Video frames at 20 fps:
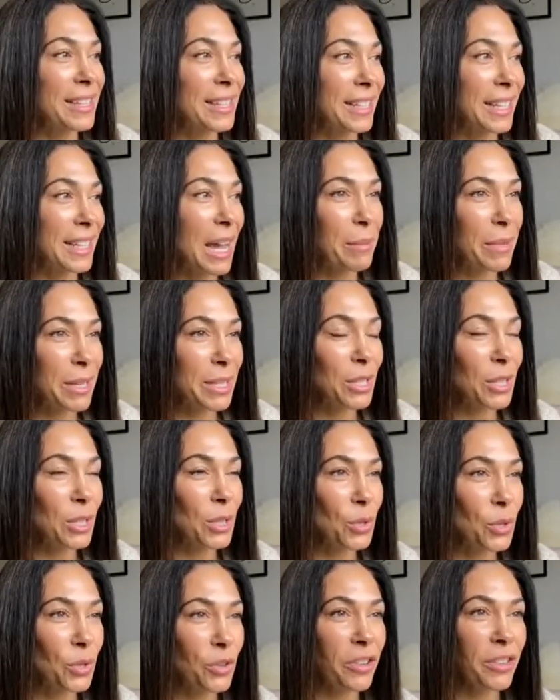to come into the
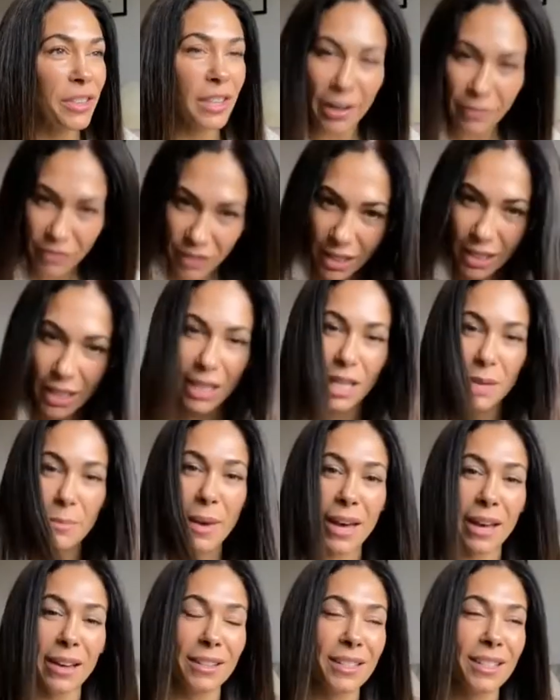sauna, and then I have to kick him
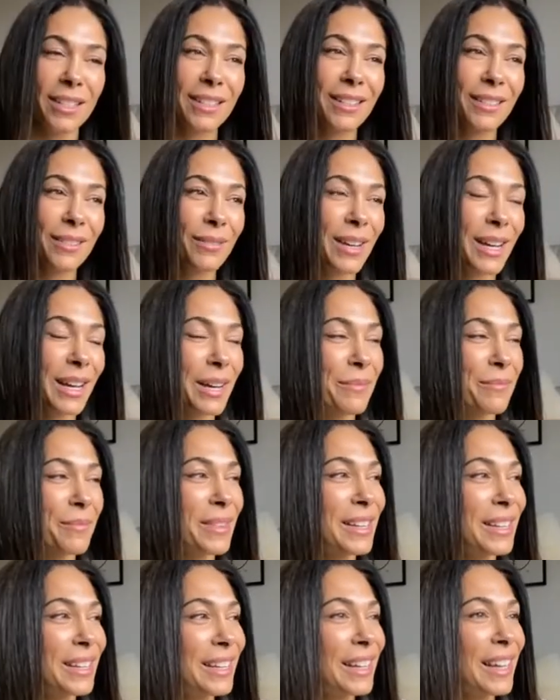out.
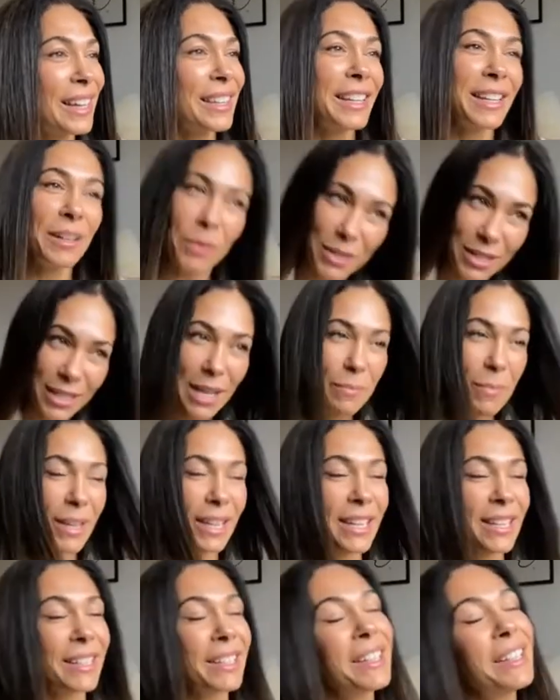And then he wants to get
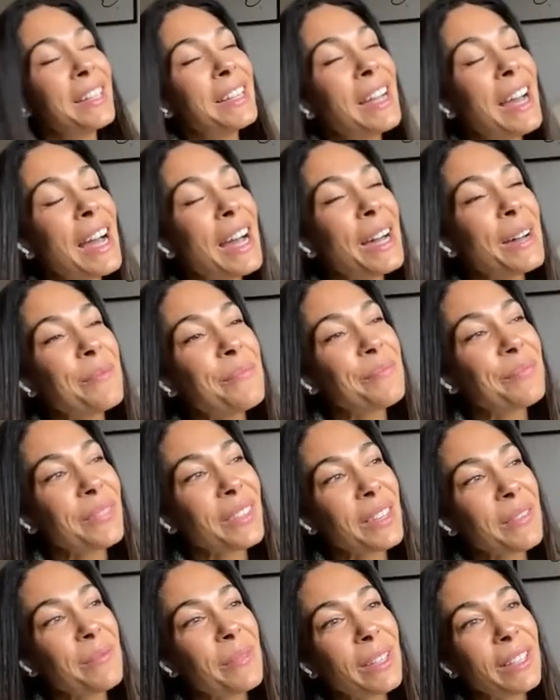back in.
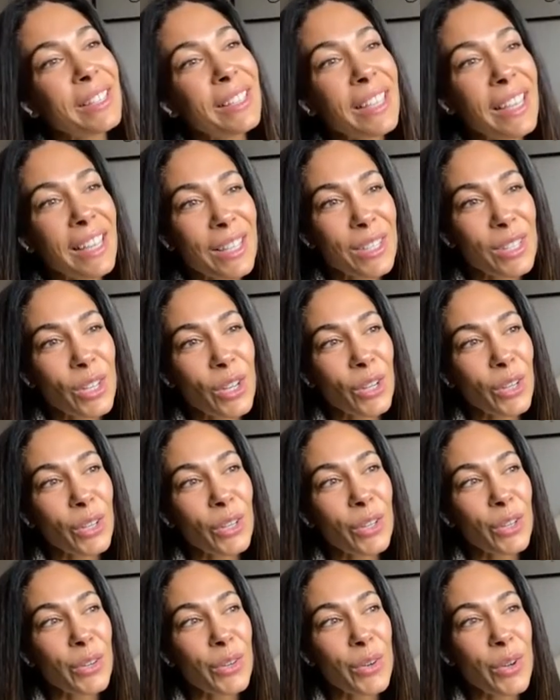But yeah,
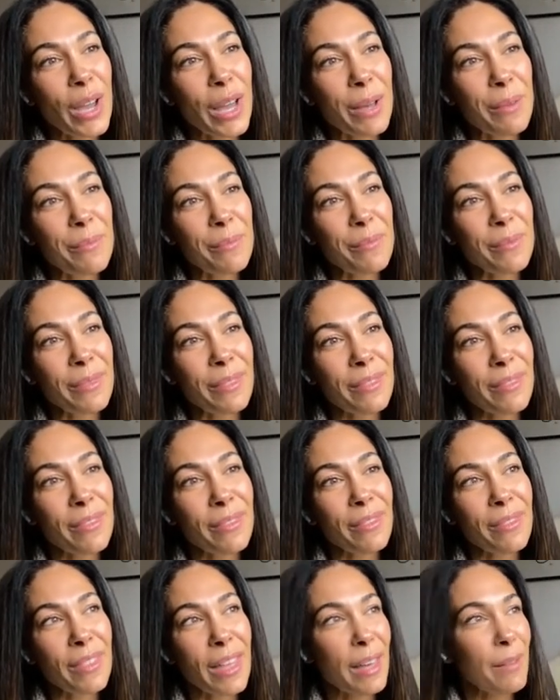so
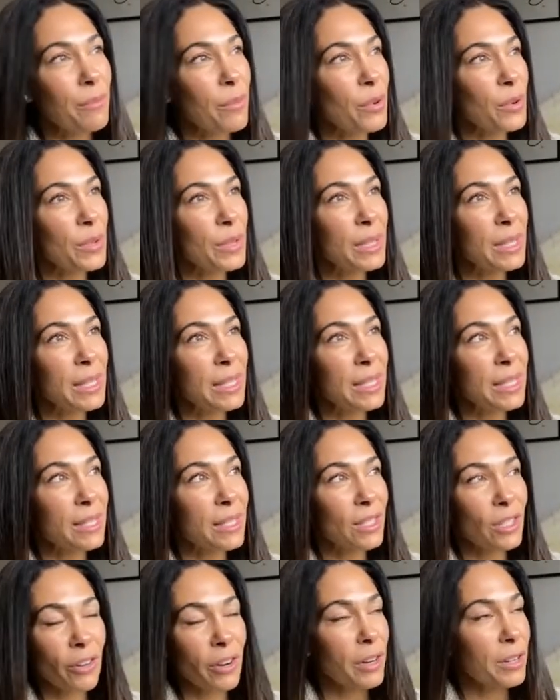that was,
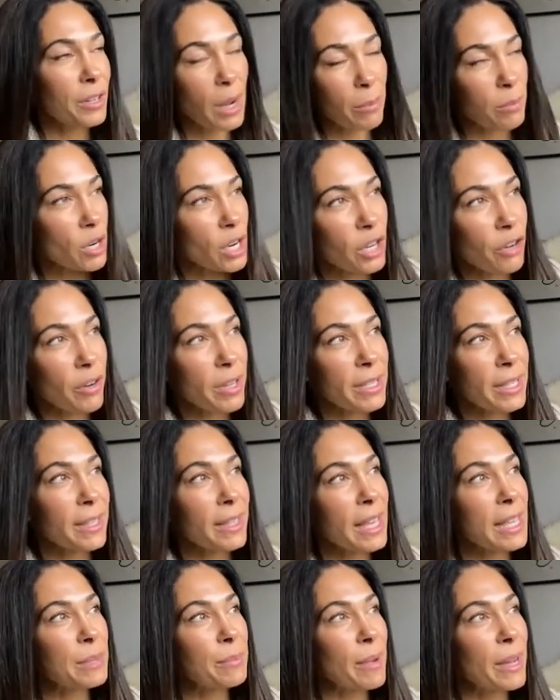sorry, I'm digressing.
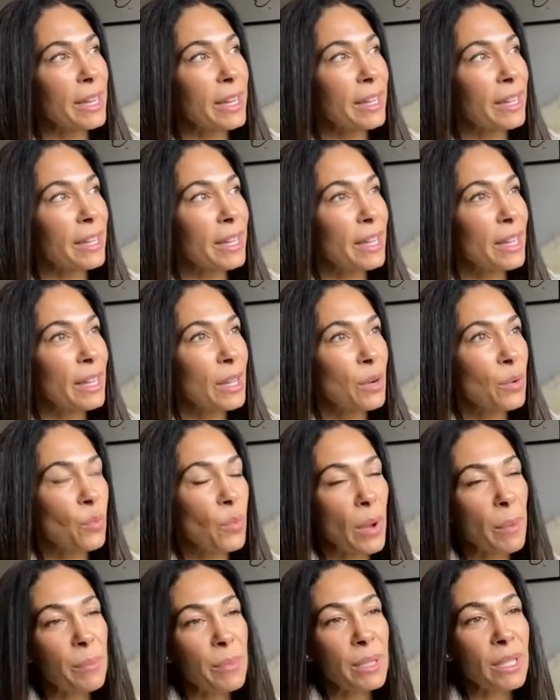That's my
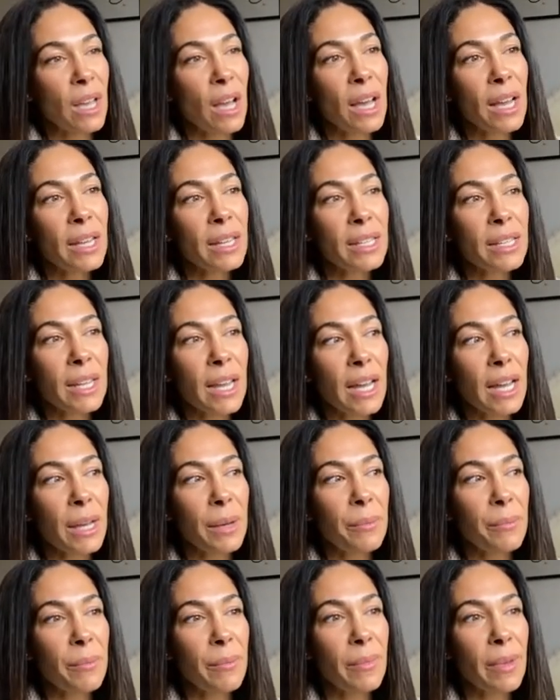website.
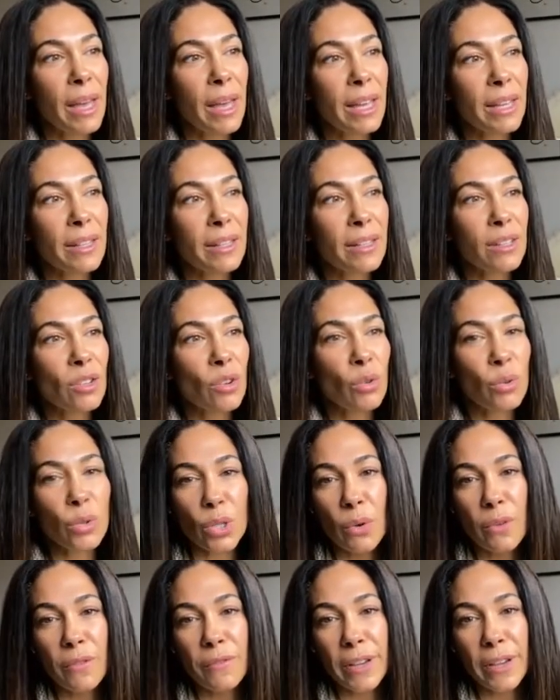And
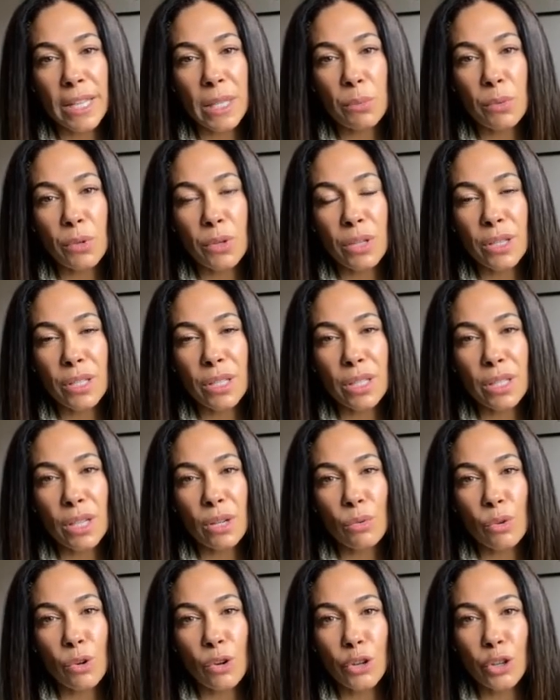also on Facebook, it's
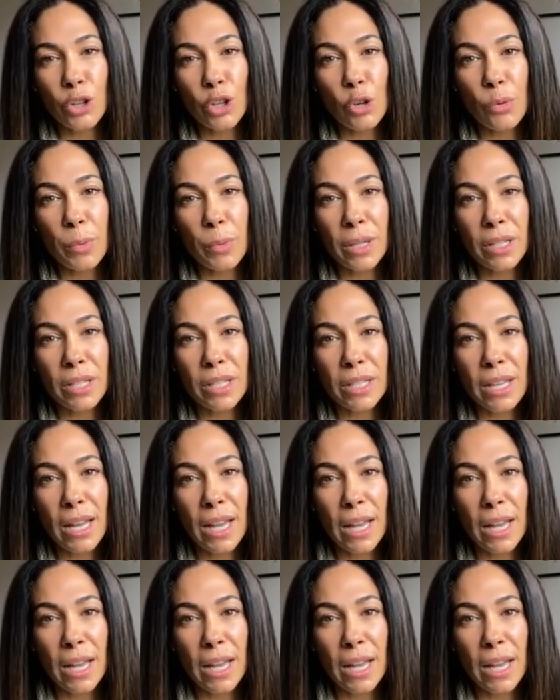Aurora Gilbert